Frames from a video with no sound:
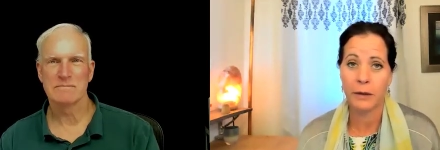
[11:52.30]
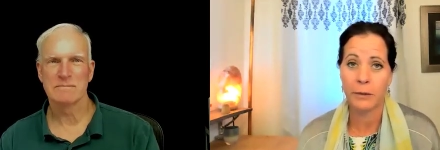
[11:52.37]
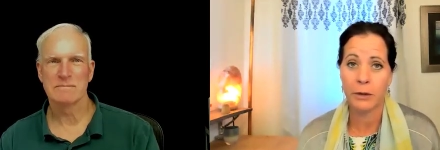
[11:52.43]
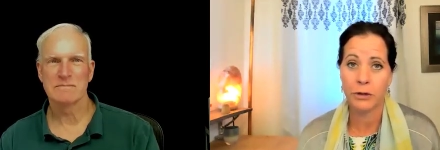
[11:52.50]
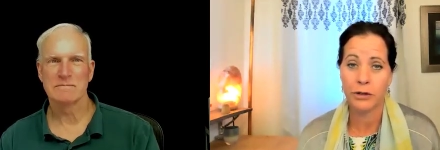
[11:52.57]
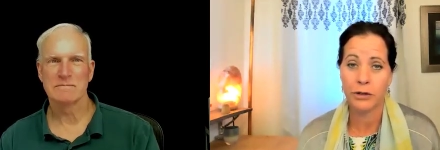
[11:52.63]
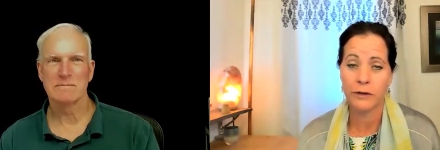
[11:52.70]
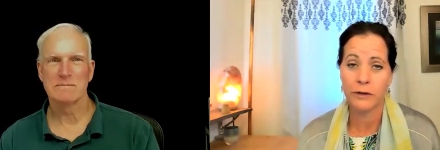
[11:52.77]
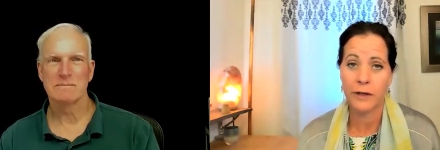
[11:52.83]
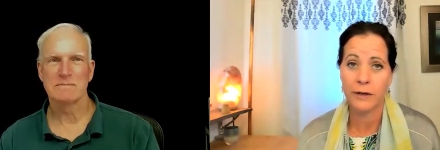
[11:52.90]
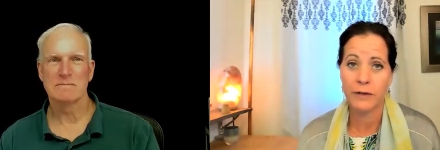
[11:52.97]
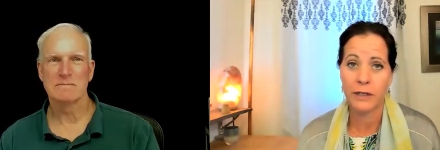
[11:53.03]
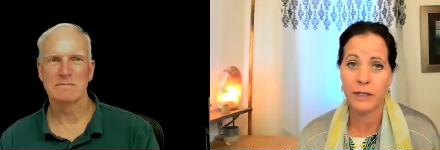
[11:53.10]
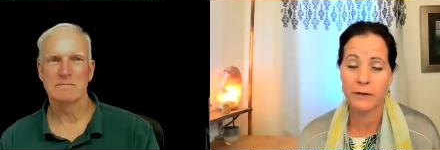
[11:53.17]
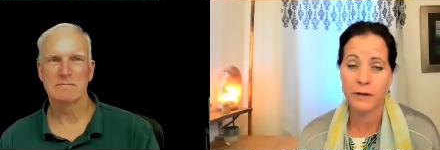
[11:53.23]
Speaker 1: emotional
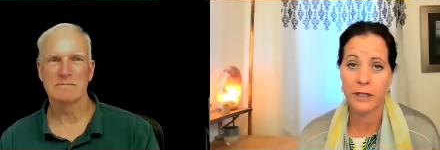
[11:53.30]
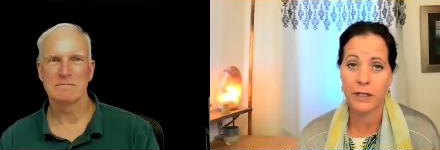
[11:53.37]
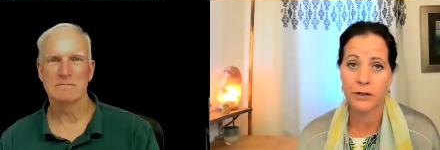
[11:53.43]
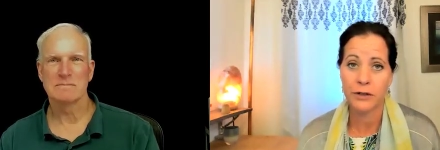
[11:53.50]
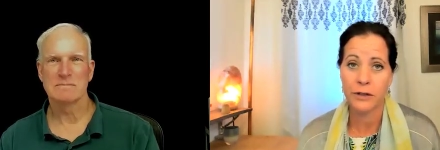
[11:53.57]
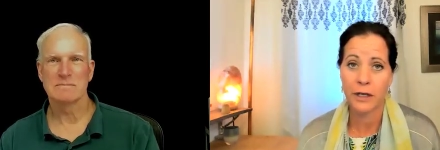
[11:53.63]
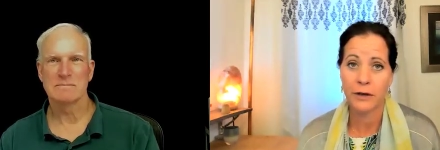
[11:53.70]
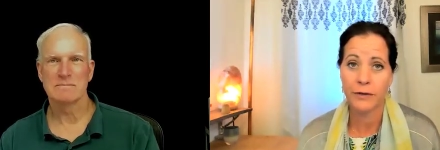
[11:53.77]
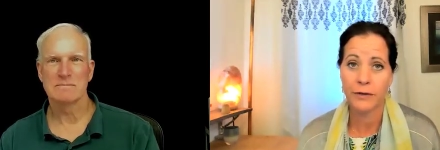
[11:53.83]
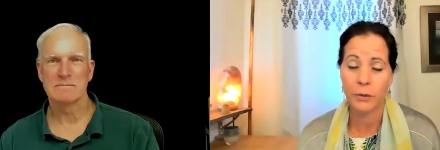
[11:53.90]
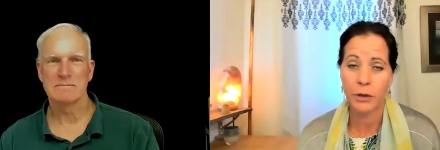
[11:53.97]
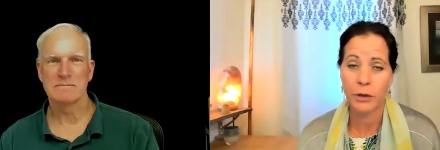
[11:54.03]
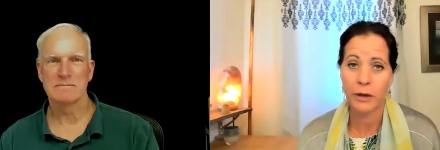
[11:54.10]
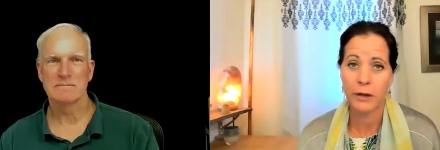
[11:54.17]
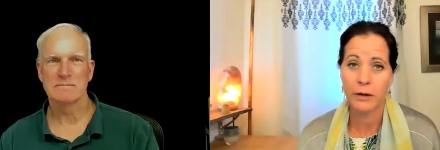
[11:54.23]
safety inside yourself
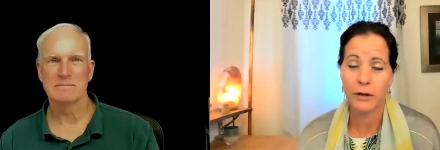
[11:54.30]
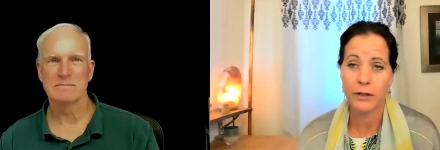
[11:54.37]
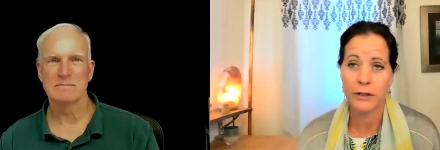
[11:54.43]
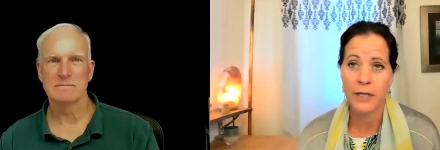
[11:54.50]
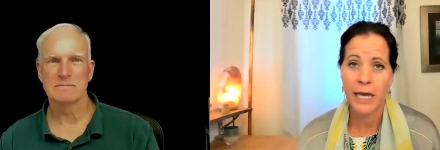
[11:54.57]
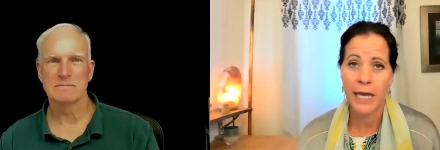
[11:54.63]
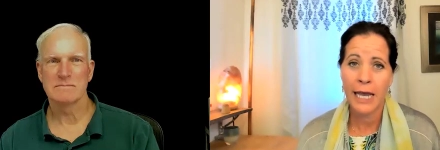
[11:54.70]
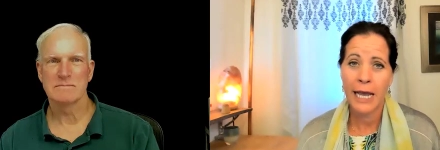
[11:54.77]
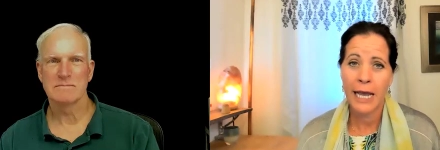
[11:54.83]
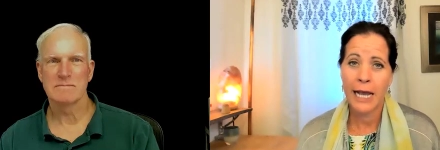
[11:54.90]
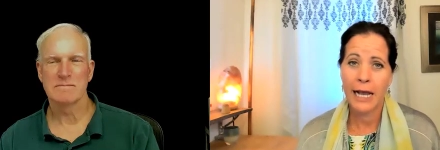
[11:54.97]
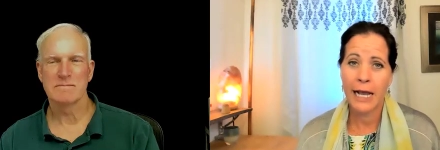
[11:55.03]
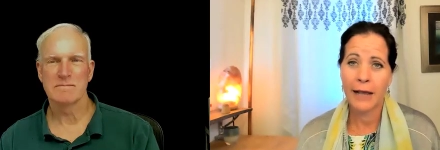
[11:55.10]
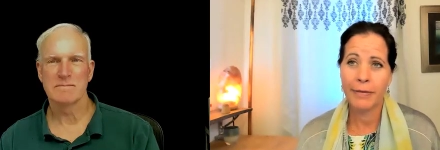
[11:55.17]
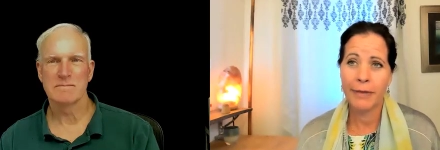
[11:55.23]
and with others.
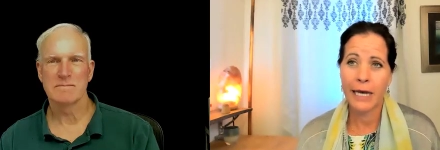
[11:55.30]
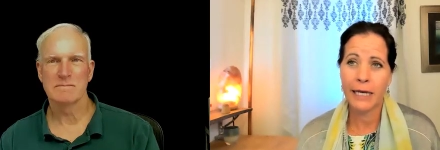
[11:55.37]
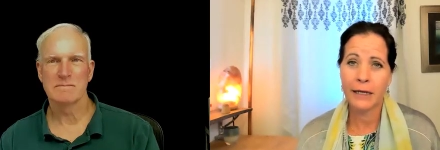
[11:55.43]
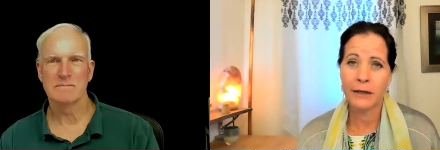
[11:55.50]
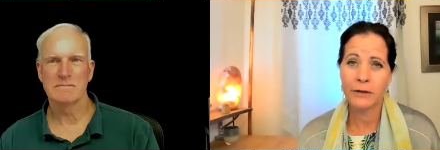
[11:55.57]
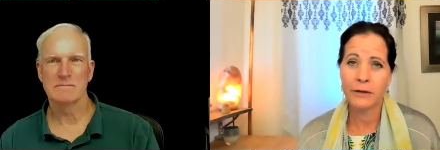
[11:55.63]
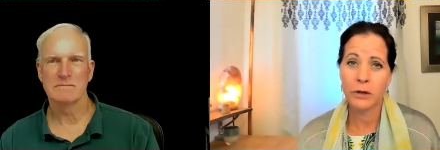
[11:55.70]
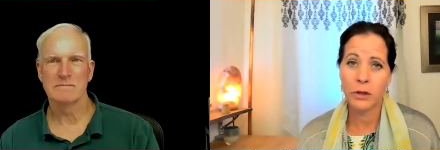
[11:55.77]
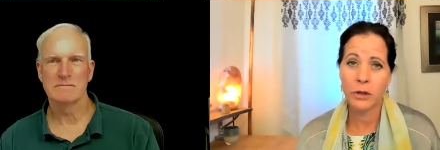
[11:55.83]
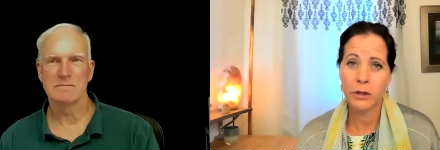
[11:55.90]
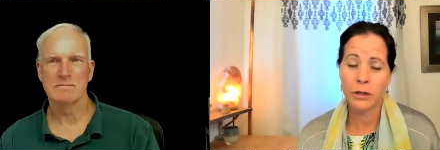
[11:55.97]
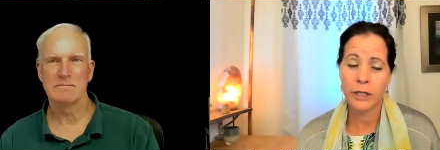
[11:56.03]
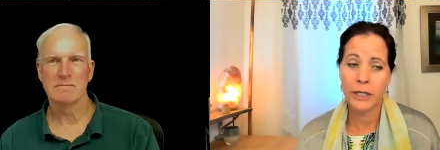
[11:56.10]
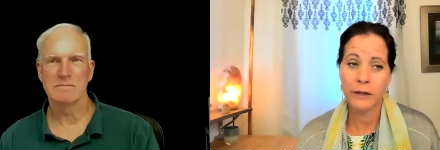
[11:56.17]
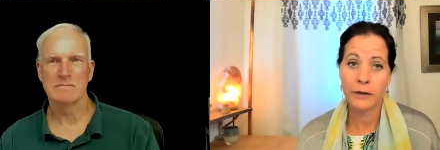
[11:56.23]
And that is
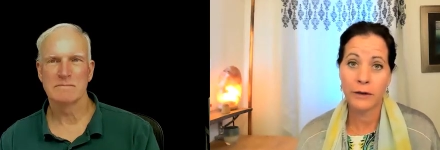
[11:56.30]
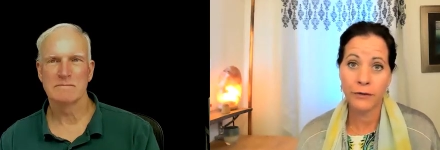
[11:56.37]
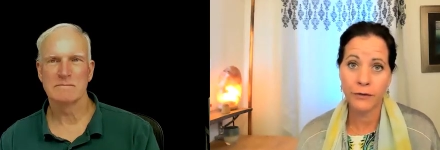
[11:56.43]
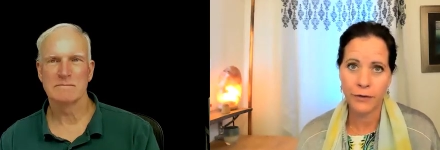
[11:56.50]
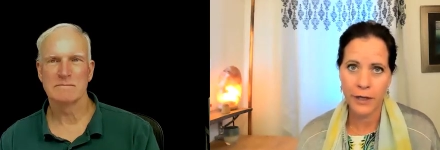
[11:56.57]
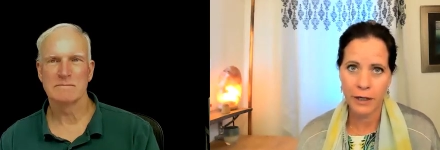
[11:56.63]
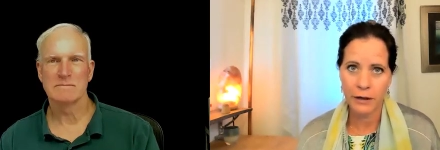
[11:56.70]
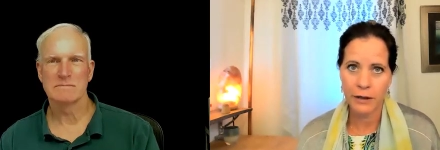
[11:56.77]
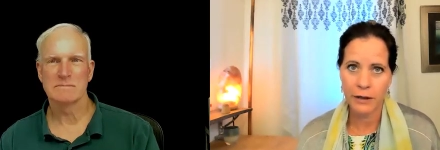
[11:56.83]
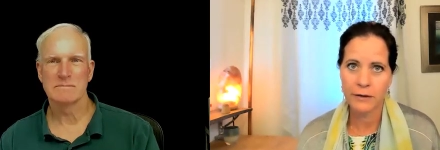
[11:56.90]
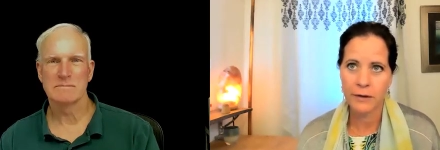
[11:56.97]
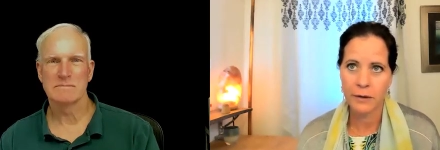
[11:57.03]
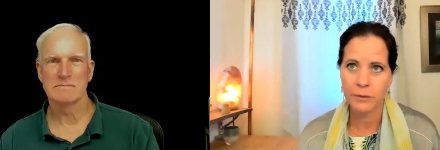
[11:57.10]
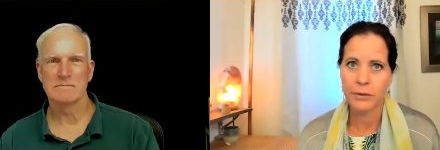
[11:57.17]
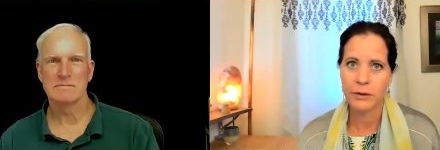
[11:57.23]
learning the very
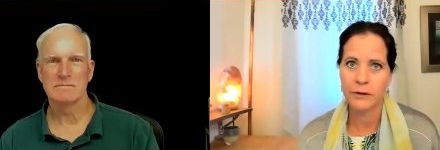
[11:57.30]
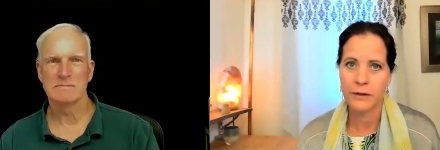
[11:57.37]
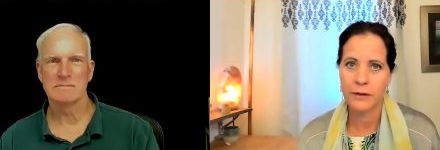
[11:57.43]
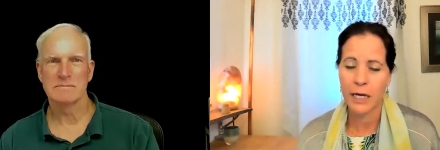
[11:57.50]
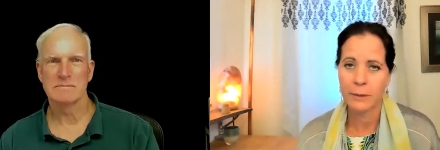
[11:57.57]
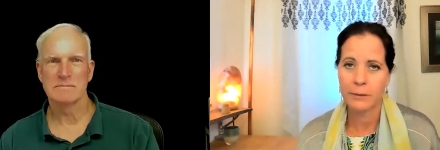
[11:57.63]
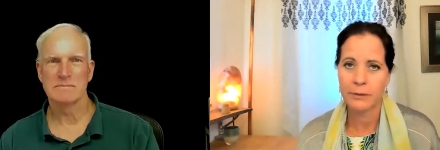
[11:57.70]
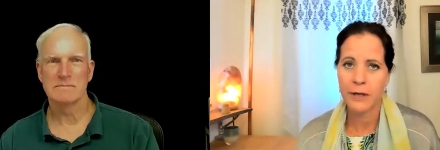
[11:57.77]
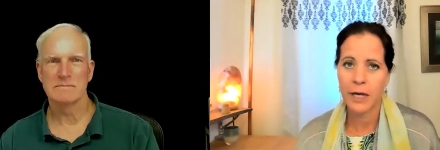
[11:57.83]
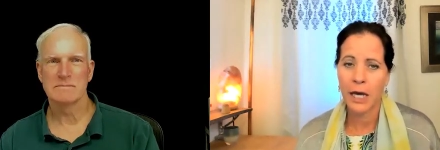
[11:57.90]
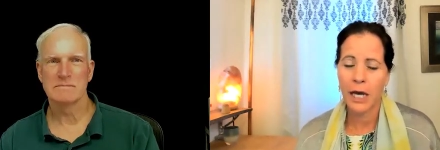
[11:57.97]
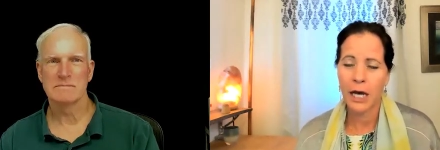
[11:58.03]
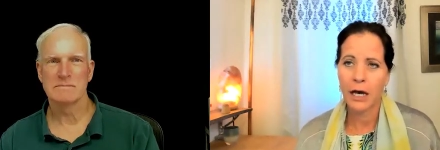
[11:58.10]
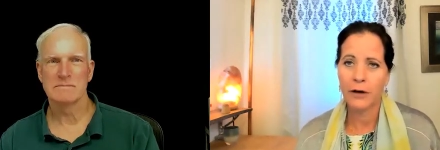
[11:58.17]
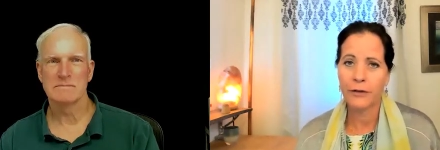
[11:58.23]
simple steps
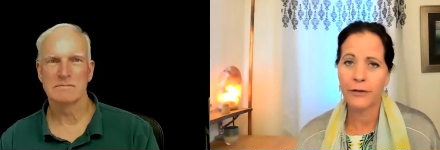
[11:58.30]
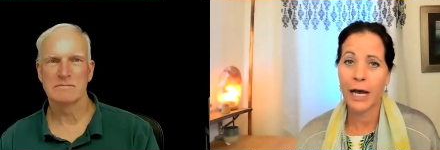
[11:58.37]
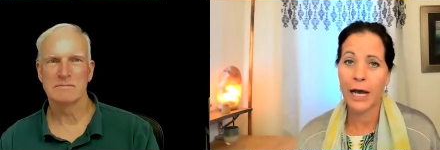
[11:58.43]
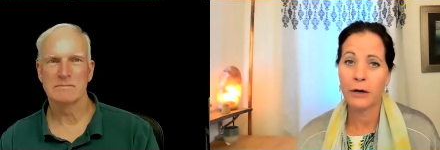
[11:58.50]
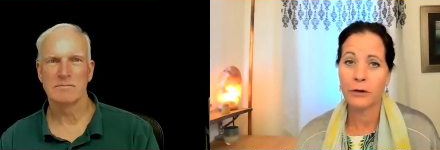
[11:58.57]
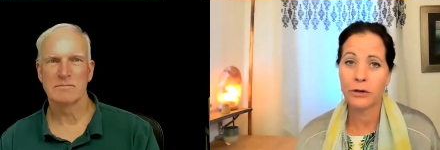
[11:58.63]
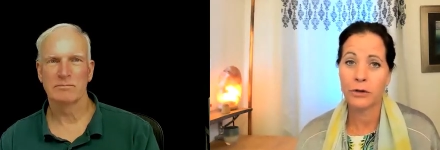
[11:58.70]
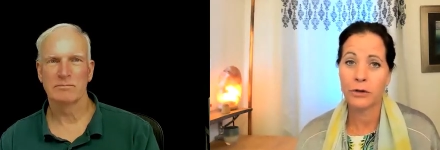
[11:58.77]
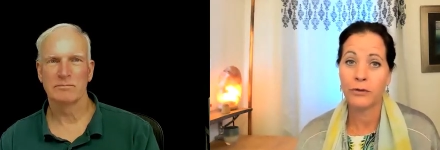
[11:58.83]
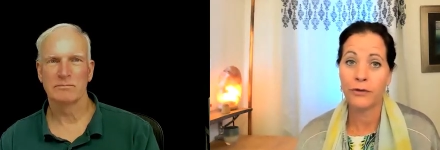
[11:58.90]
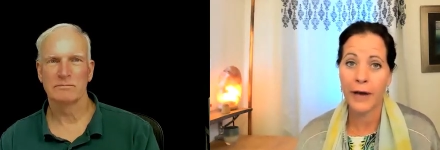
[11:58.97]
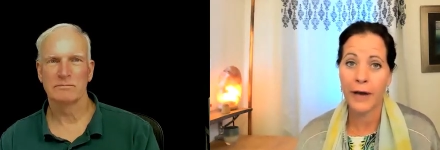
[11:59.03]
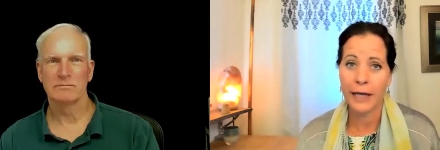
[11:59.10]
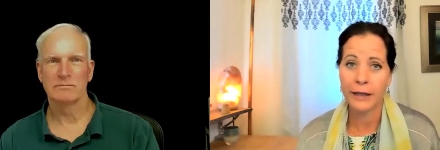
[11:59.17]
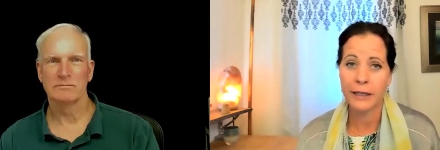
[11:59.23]
of how to
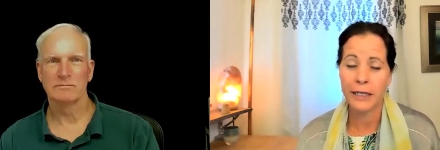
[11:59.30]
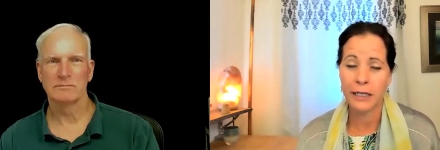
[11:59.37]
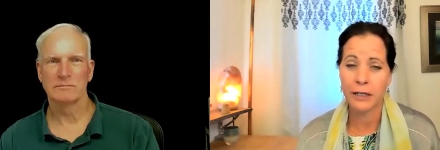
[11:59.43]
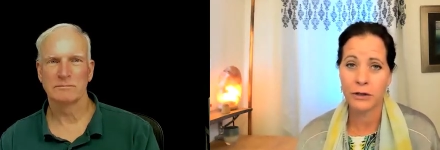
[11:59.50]
validate